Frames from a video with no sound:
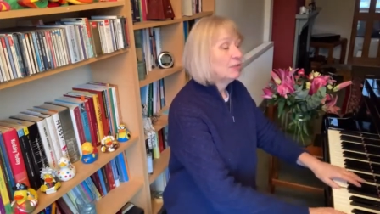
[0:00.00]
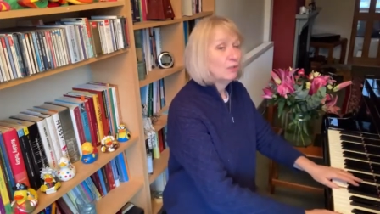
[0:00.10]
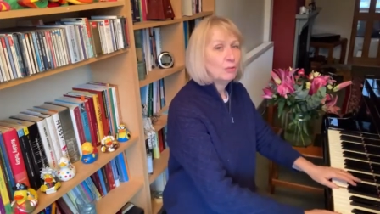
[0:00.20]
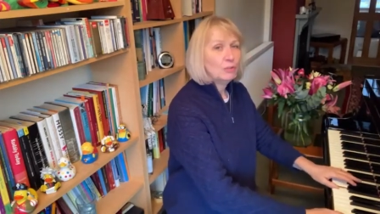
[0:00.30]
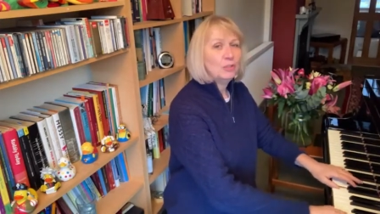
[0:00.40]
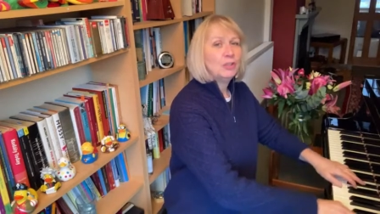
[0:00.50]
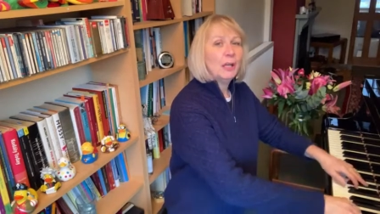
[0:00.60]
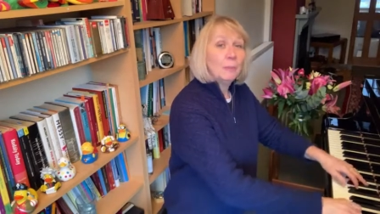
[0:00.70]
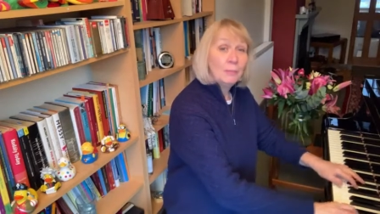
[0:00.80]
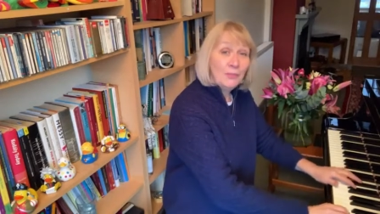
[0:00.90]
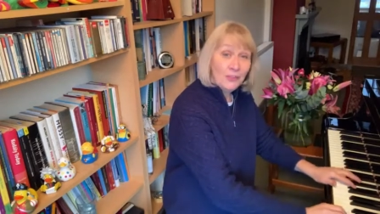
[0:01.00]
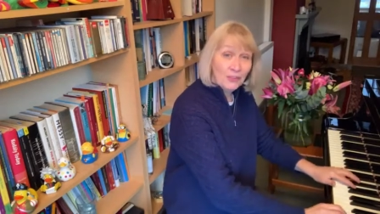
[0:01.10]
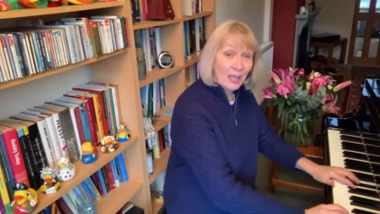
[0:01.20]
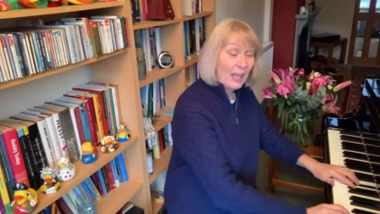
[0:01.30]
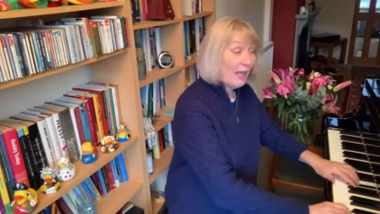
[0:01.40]
as long as you
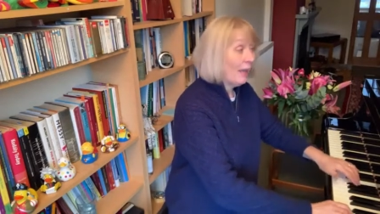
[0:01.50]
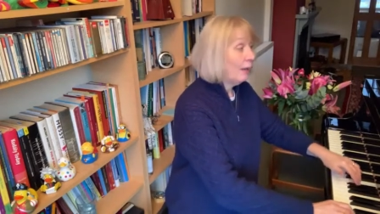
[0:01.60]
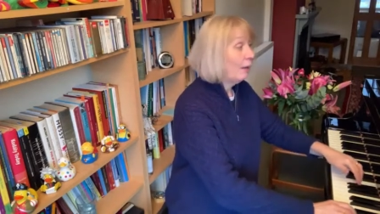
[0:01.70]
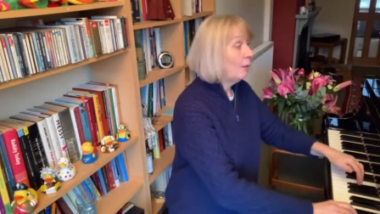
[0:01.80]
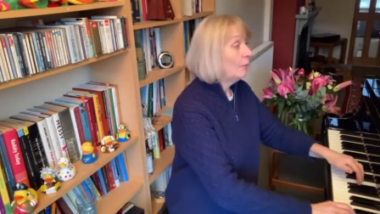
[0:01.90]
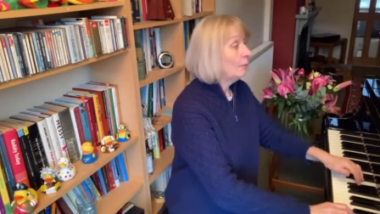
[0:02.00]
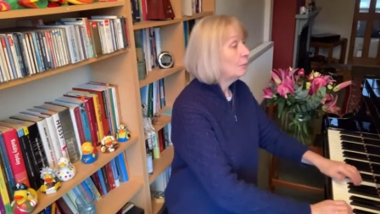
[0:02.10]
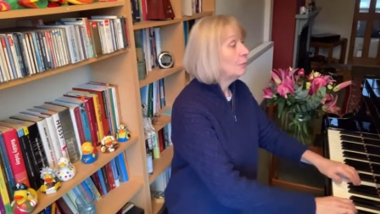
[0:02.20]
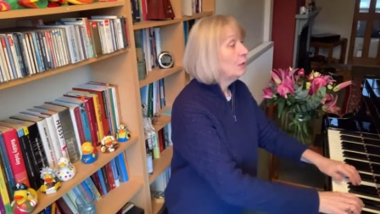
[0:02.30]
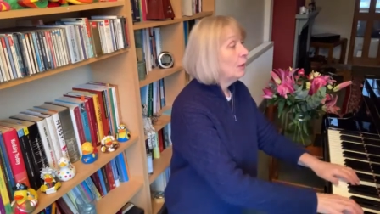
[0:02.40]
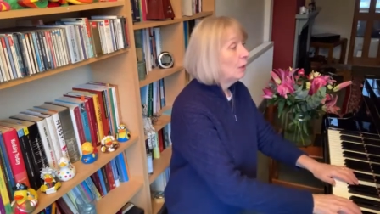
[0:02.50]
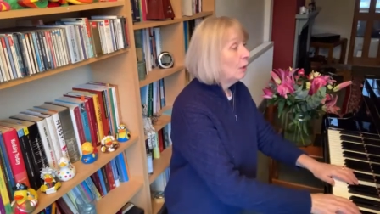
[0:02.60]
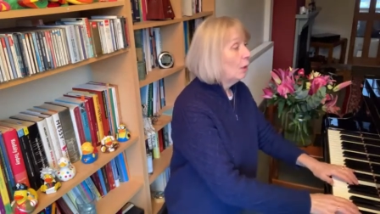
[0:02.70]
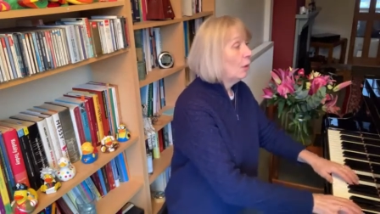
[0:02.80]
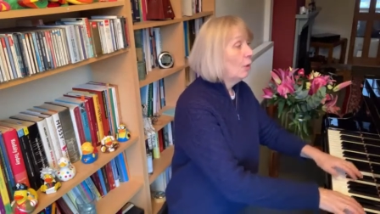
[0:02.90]
come
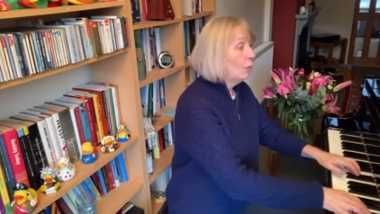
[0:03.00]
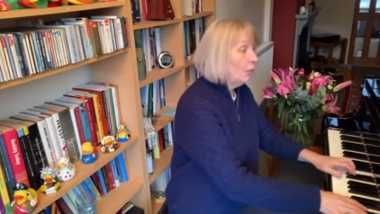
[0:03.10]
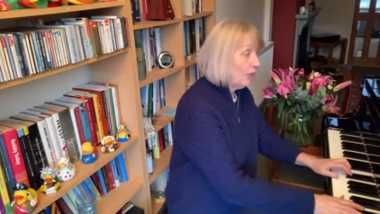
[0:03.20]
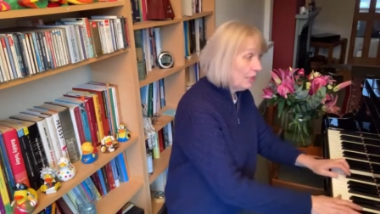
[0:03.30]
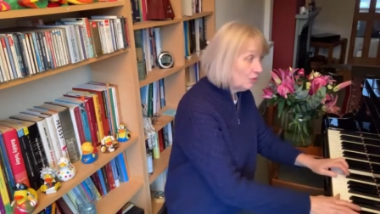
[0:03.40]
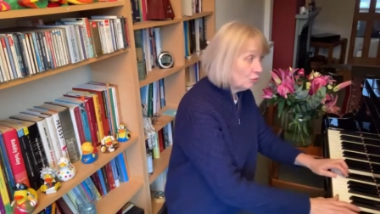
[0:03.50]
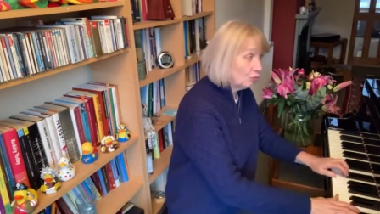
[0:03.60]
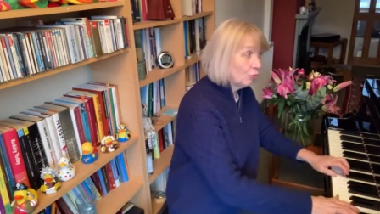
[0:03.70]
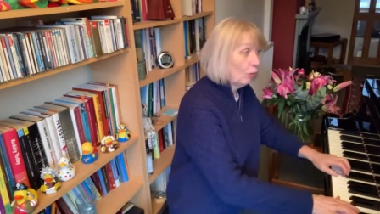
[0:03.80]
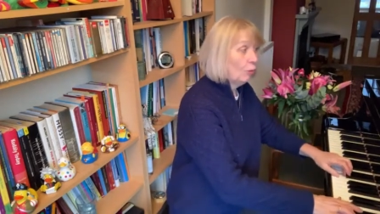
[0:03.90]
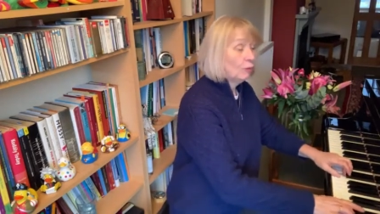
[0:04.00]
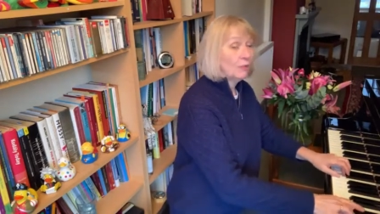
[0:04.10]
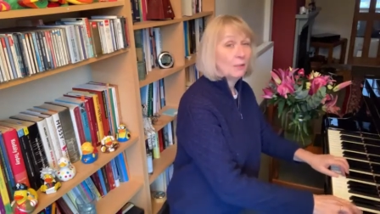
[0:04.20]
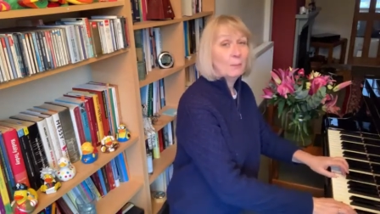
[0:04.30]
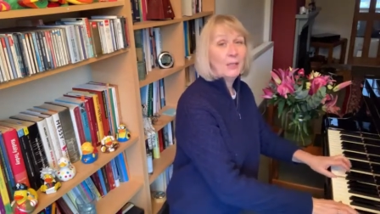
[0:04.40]
down on the
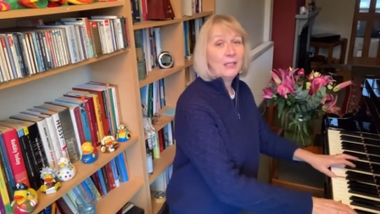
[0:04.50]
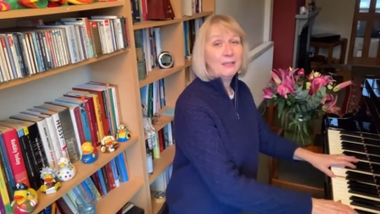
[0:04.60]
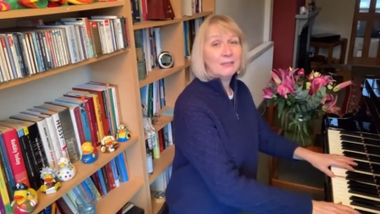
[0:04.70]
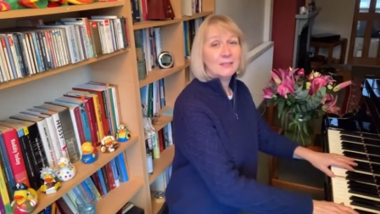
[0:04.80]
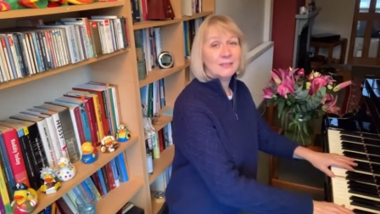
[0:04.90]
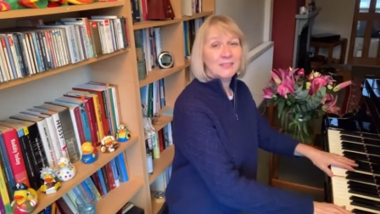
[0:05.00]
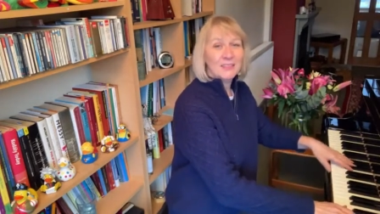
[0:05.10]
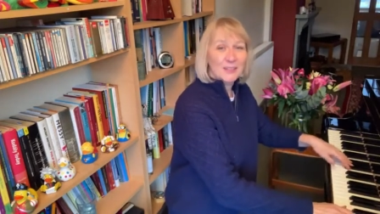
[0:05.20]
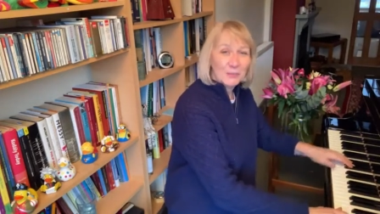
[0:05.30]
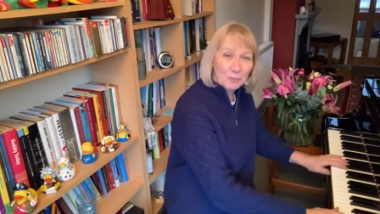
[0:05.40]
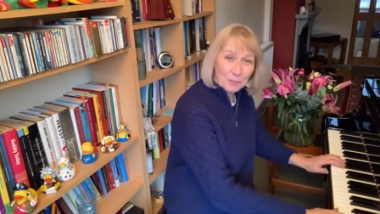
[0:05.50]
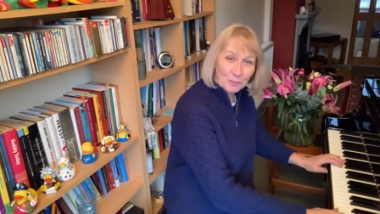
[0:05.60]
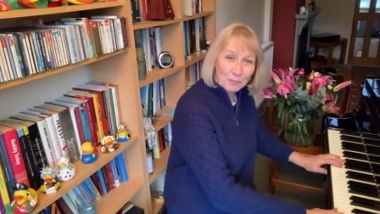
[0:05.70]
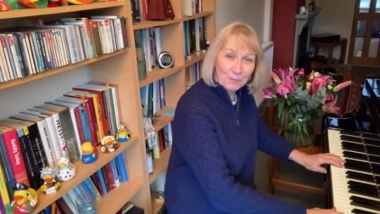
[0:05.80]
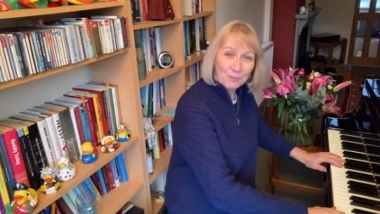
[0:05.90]
strong
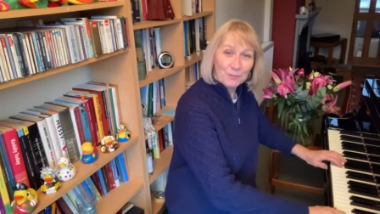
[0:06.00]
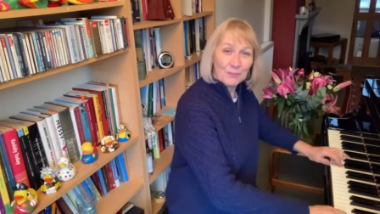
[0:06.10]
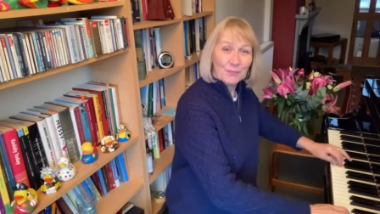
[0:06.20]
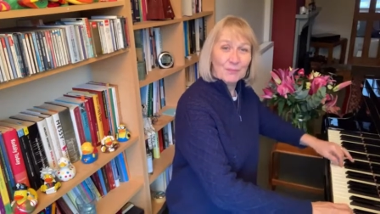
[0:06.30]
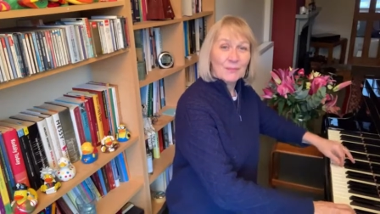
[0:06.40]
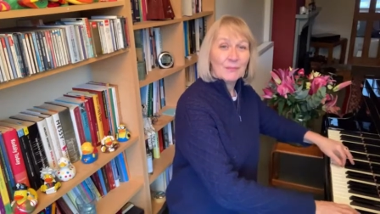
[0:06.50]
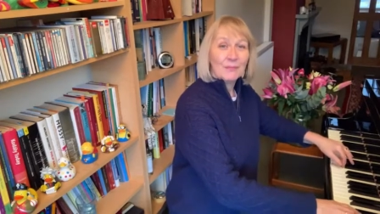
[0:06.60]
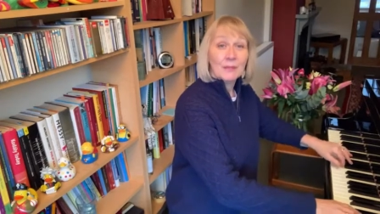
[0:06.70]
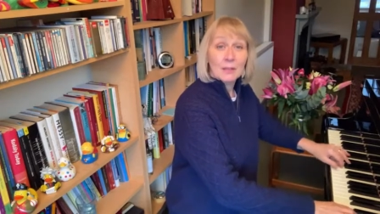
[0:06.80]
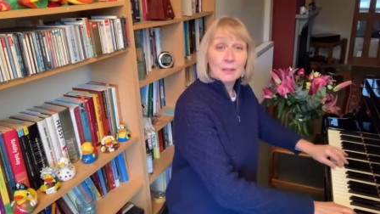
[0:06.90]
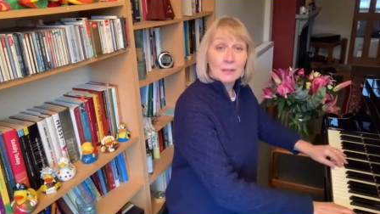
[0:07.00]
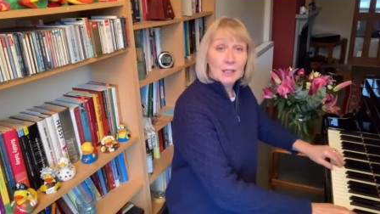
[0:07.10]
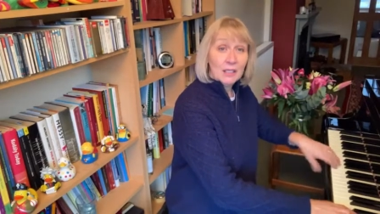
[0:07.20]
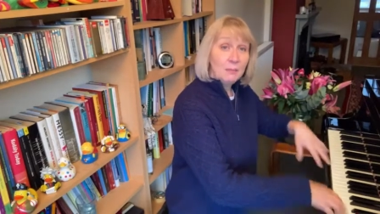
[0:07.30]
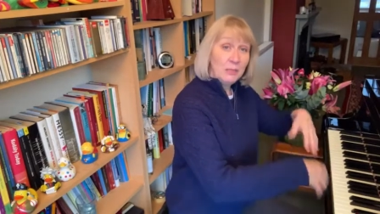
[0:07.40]

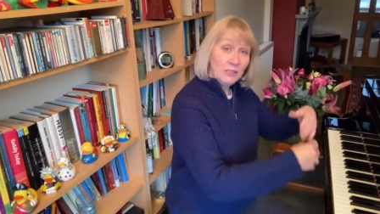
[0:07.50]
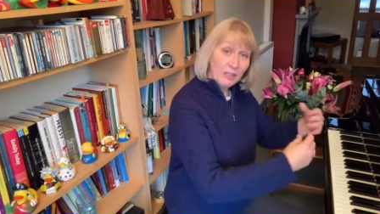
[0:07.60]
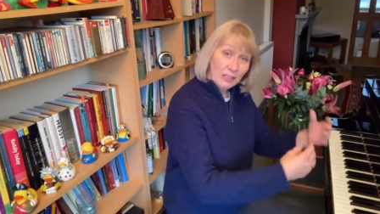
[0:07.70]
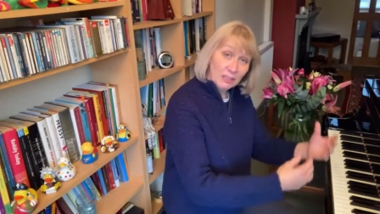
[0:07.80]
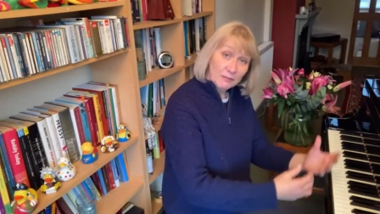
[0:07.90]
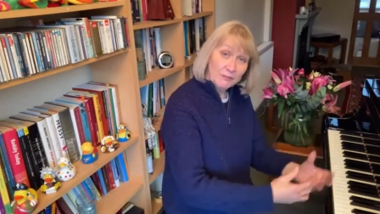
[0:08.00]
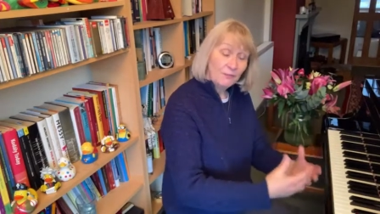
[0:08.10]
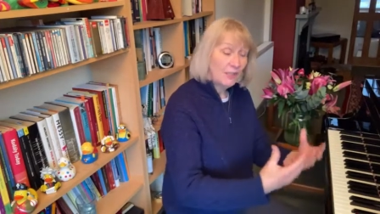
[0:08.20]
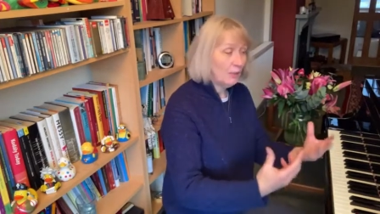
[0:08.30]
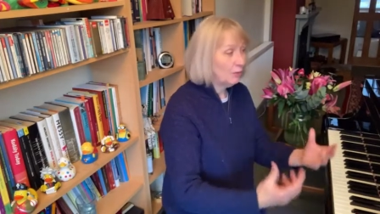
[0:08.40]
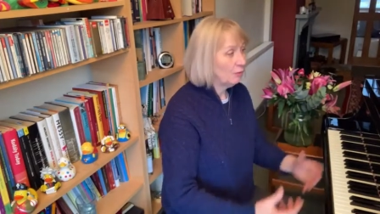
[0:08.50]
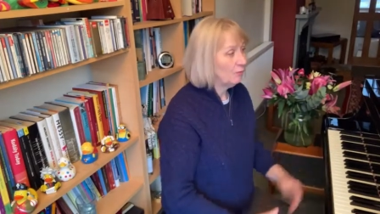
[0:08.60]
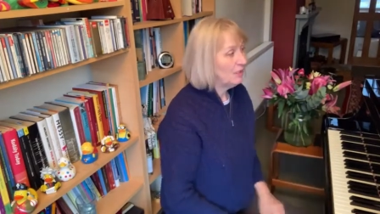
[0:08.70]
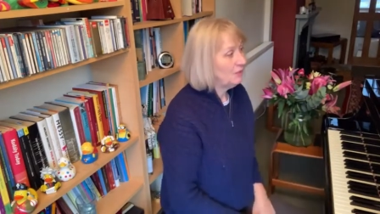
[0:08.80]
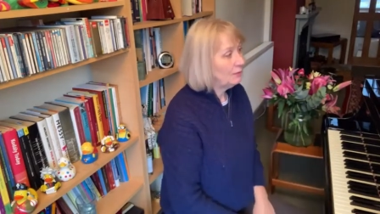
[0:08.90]
beat. And immediately you can feel the
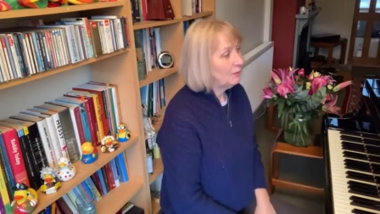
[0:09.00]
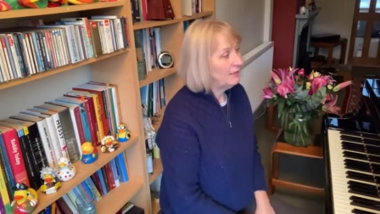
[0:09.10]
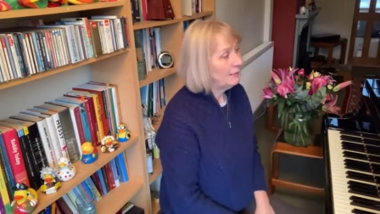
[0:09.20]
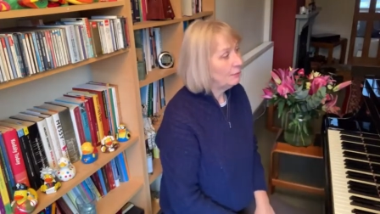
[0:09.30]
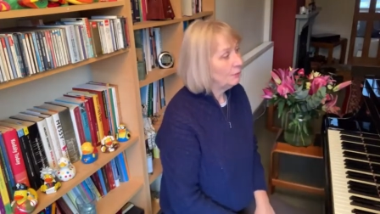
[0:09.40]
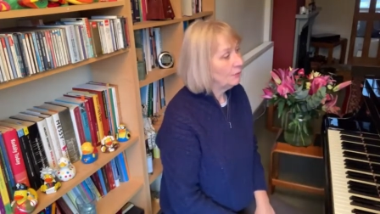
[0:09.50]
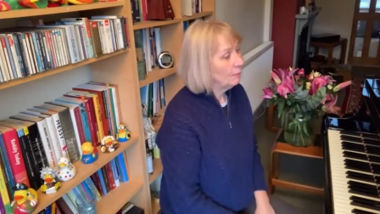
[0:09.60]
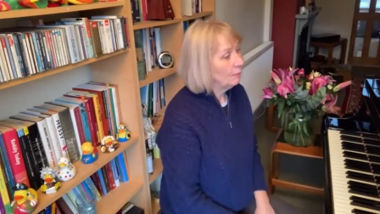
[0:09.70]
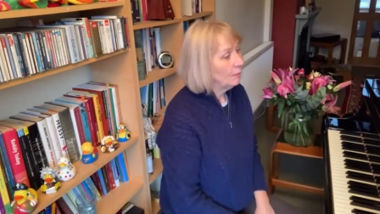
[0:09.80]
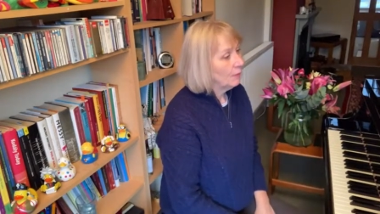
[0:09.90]
graceful lilt.